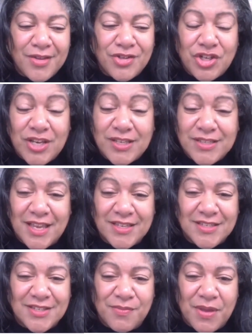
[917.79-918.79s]
she
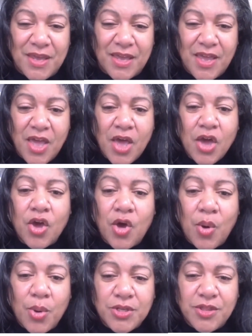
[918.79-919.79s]
says to me,
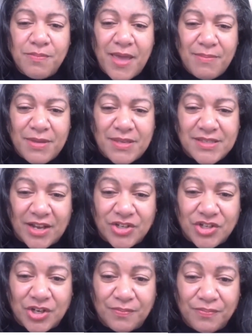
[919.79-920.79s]
go to the baby
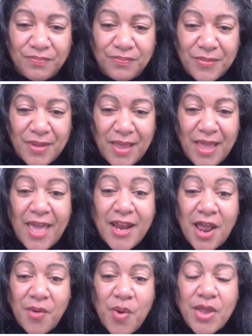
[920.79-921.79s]
section. And
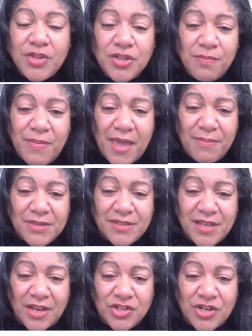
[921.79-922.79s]
I went to the baby
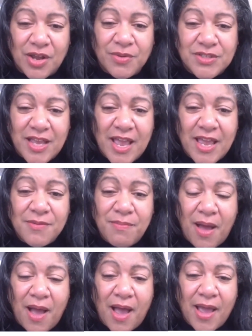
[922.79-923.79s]
section. I was standing
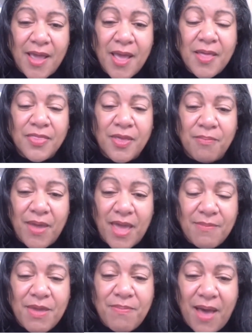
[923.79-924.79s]
by the
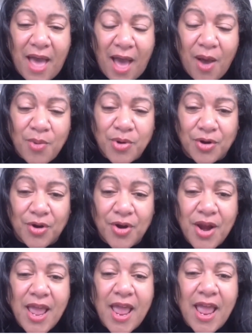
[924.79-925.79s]
baby powder,
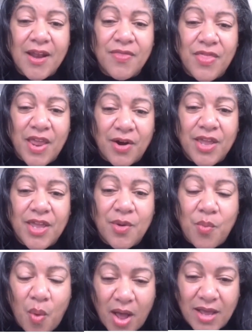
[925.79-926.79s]
and there
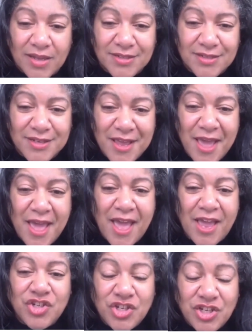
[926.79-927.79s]
he was.
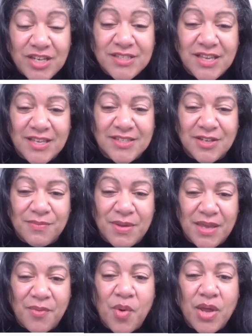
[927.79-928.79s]
And she says to
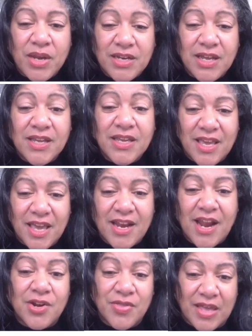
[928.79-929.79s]
me, Juanita, get
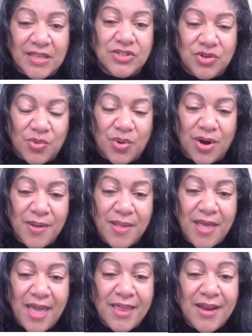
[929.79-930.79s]
out of that store.
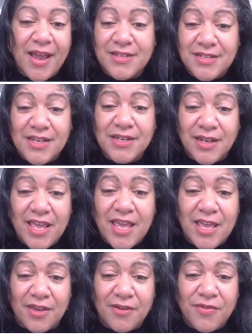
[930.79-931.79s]
And I did
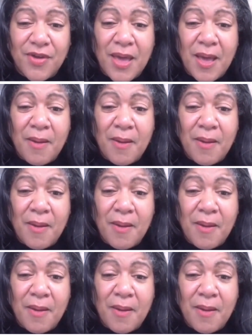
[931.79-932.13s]
leave,